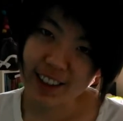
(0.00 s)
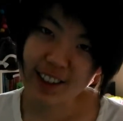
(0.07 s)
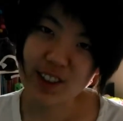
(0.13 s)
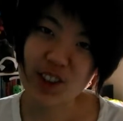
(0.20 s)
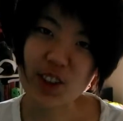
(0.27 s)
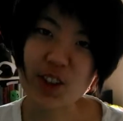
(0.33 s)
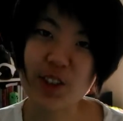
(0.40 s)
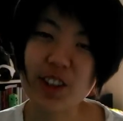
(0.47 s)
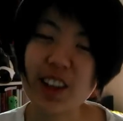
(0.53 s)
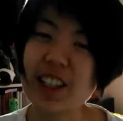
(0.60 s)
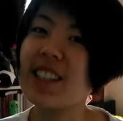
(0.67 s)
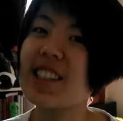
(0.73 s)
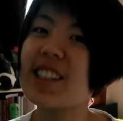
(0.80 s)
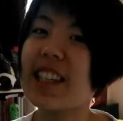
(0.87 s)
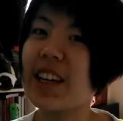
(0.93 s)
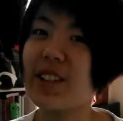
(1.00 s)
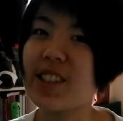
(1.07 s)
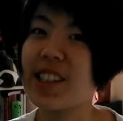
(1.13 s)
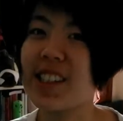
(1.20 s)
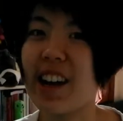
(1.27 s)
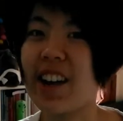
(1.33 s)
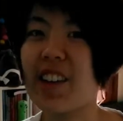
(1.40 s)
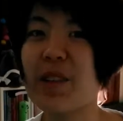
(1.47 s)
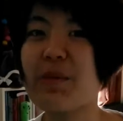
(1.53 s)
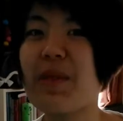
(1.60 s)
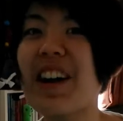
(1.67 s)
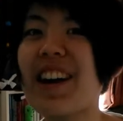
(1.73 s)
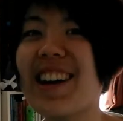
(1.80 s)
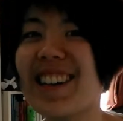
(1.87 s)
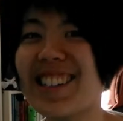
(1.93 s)
do things outside of the
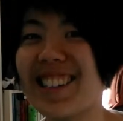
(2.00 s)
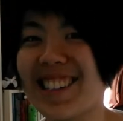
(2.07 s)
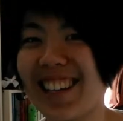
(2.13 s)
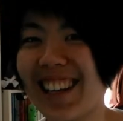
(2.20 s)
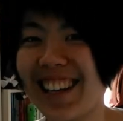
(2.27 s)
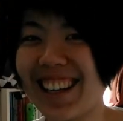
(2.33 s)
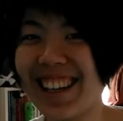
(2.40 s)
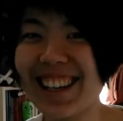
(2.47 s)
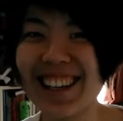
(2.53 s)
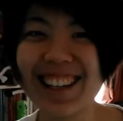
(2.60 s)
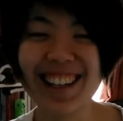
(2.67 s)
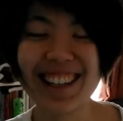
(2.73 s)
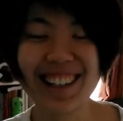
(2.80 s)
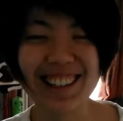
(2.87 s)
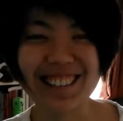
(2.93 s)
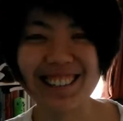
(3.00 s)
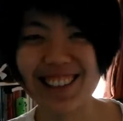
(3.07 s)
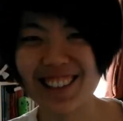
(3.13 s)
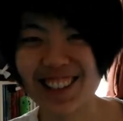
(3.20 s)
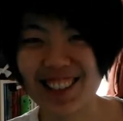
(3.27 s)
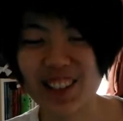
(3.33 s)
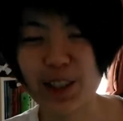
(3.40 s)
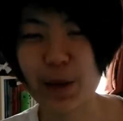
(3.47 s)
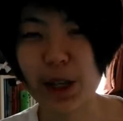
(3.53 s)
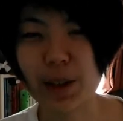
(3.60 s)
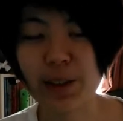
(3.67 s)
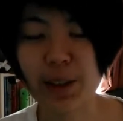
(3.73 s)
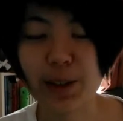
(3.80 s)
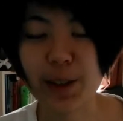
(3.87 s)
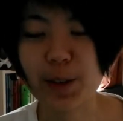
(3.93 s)
box. Right, just do whatever
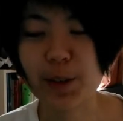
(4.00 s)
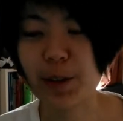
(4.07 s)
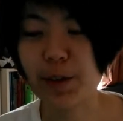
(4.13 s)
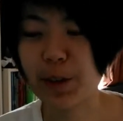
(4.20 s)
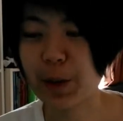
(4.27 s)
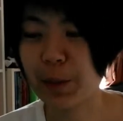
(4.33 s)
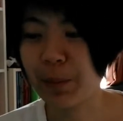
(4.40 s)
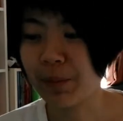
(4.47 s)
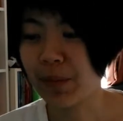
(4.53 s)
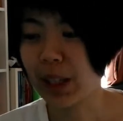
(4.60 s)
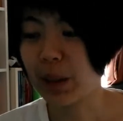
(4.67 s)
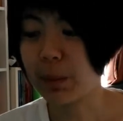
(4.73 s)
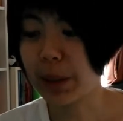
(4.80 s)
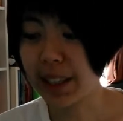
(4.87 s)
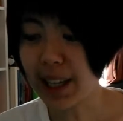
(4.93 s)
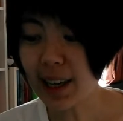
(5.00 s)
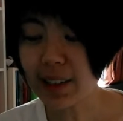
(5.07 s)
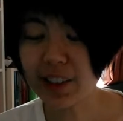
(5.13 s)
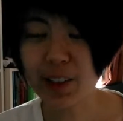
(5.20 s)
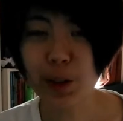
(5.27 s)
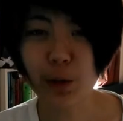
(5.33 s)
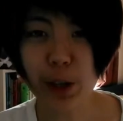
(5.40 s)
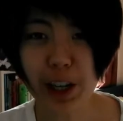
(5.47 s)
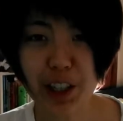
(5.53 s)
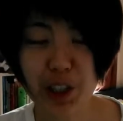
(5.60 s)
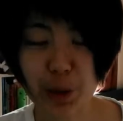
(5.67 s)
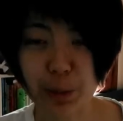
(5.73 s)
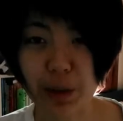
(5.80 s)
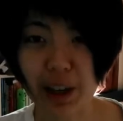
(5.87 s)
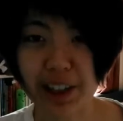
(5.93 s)
that feels right for you. But yeah, so writer's
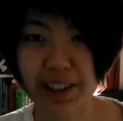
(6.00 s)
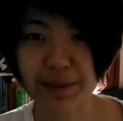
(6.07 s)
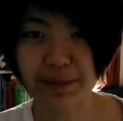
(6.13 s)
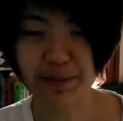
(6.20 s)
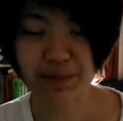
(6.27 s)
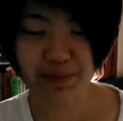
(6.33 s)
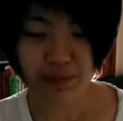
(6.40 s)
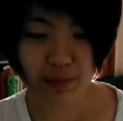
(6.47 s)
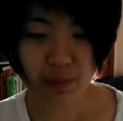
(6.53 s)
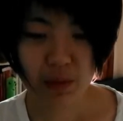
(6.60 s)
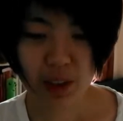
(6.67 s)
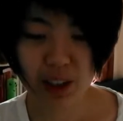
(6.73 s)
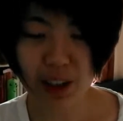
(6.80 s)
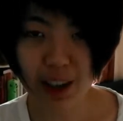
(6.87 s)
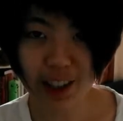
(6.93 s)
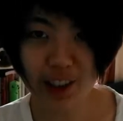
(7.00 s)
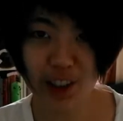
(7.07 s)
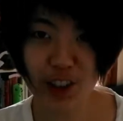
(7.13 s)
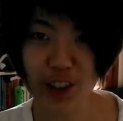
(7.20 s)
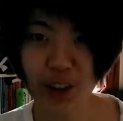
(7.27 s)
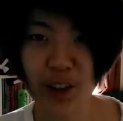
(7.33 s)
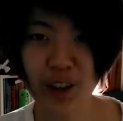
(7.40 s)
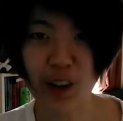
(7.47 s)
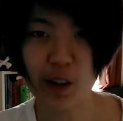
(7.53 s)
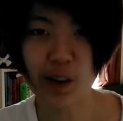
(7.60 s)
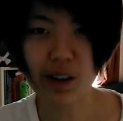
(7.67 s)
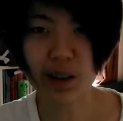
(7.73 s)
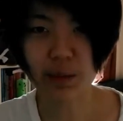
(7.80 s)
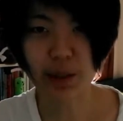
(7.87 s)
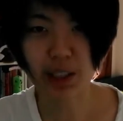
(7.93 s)
block. Just so you know,
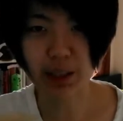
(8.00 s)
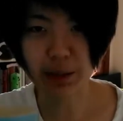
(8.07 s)
I'm gonna